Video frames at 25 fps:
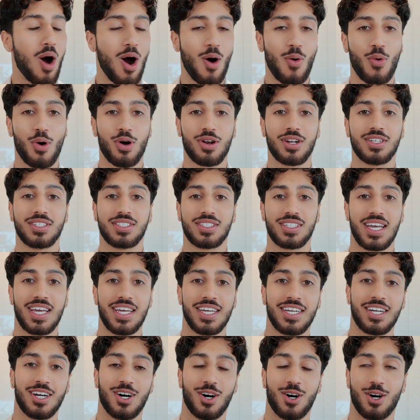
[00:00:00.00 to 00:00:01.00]
I want to
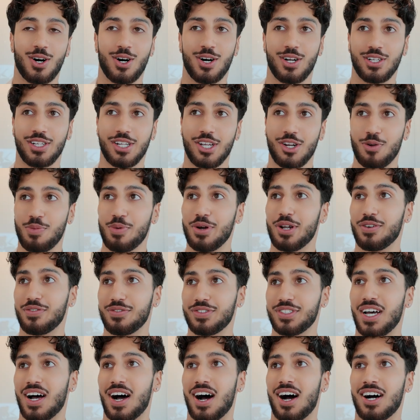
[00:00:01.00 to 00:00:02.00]
take a little bit
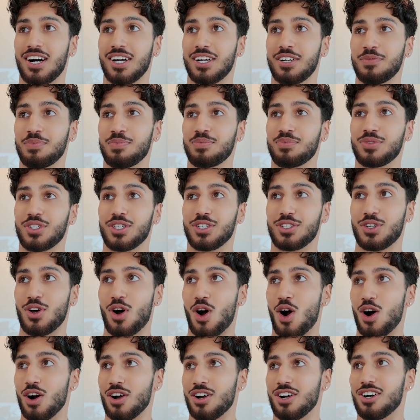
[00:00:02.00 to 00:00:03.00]
of time to
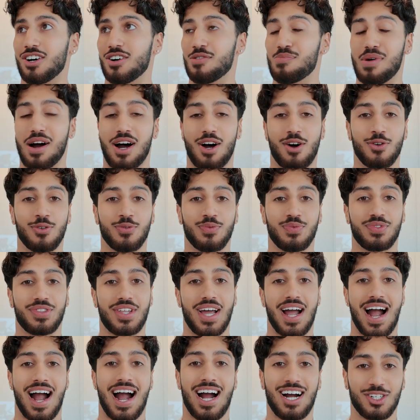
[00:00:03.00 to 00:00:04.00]
talk about
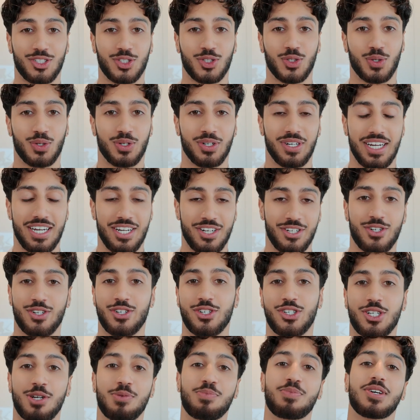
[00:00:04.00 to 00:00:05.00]
the actual
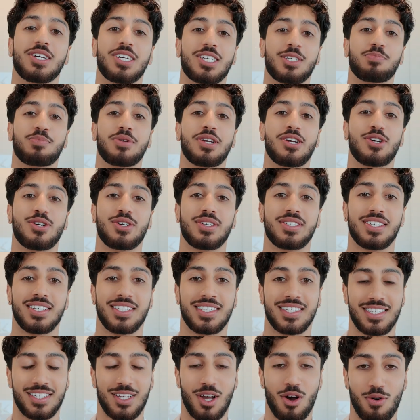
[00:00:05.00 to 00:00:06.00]
internship experience
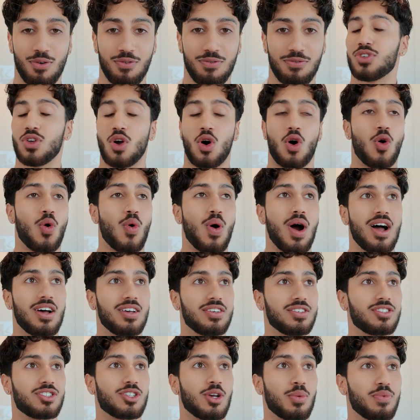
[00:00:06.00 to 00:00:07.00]
itself. So
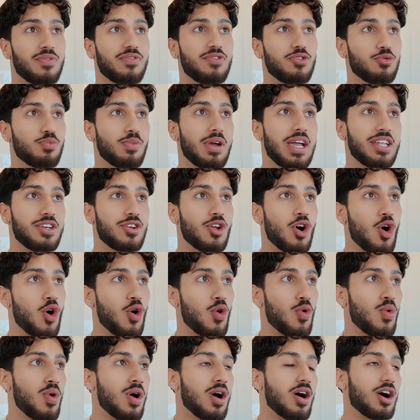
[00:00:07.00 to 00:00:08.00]
as some of you may
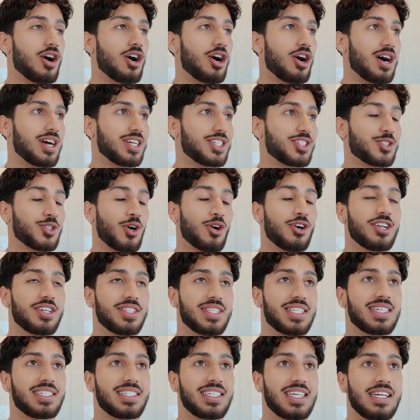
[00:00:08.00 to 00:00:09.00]
know, I
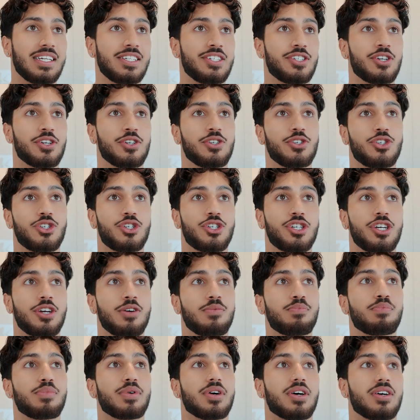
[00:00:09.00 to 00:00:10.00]
started this
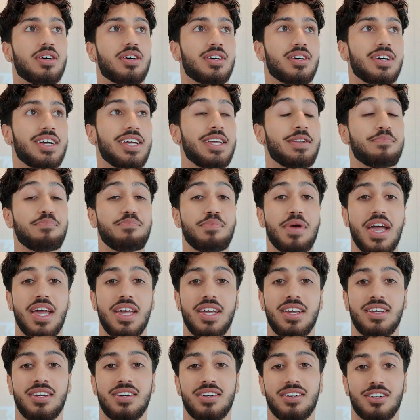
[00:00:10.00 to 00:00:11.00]
internship in
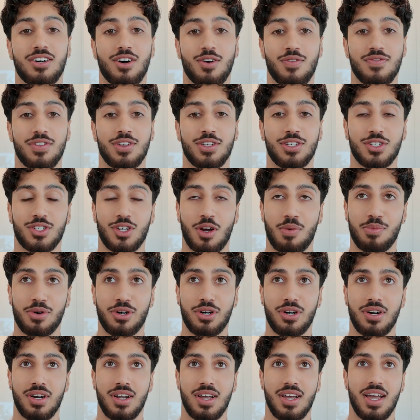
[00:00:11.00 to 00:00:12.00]
May of this
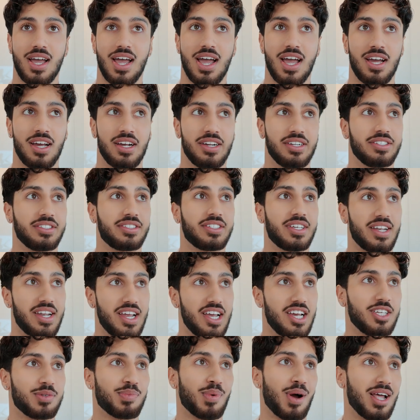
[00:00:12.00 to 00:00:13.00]
summer, and
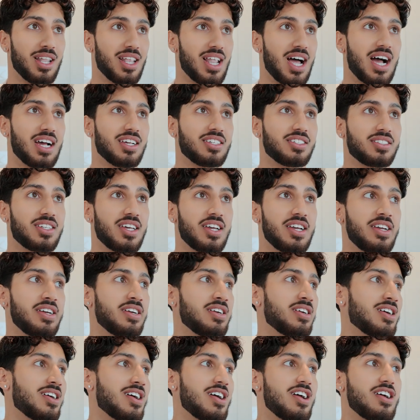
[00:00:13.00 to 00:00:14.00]
today is my last
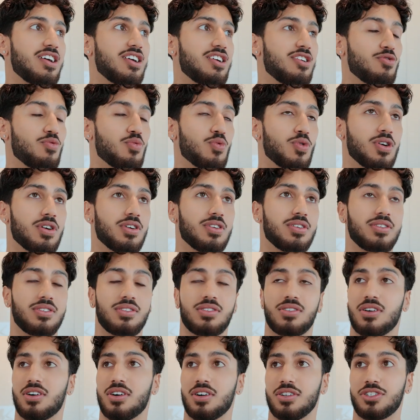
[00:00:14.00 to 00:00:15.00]
day. It
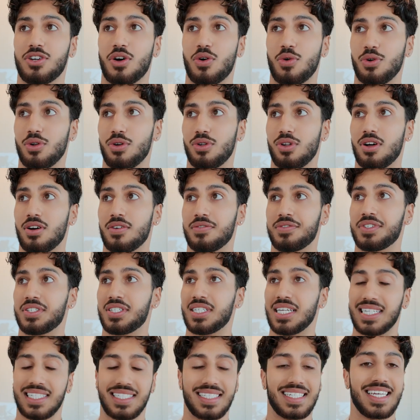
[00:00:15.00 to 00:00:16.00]
was a total of
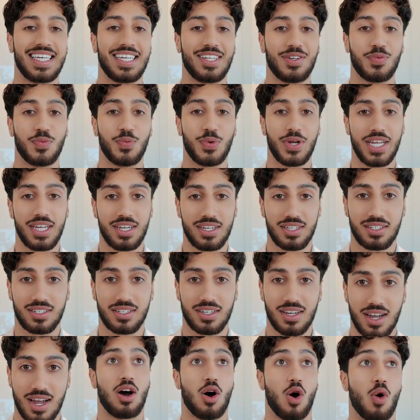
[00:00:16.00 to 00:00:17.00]
16
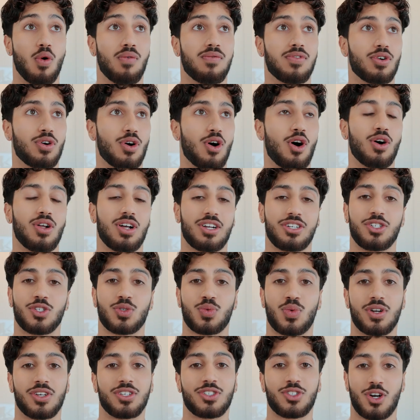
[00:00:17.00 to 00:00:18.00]
weeks. Yeah, overall, I
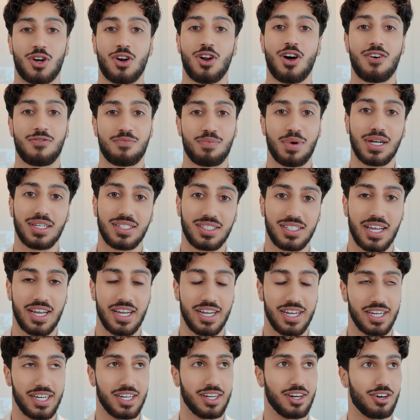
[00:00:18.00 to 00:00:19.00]
just want to start off by
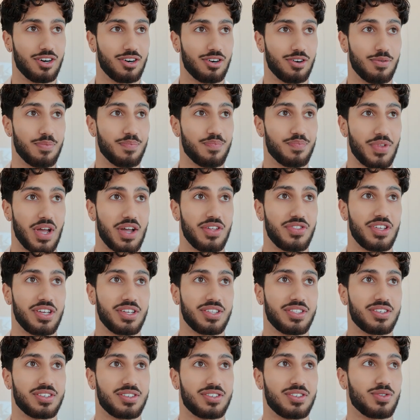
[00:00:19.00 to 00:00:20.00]
saying I
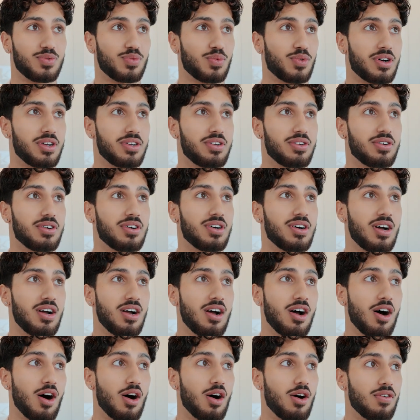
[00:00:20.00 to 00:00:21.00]
think this is one
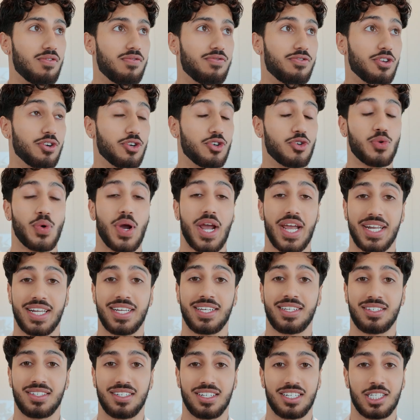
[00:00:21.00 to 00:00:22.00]
of the
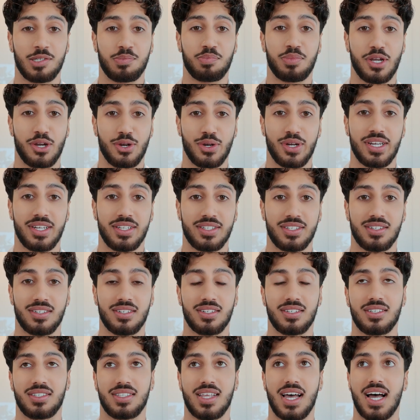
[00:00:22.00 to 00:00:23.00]
greatest
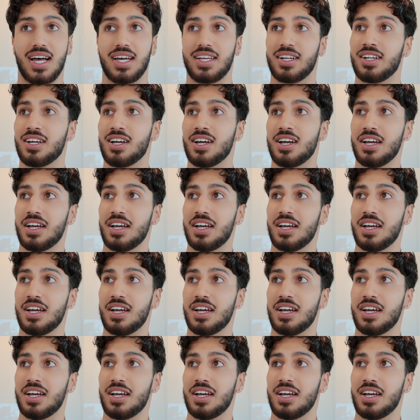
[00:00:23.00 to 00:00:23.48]
experiences that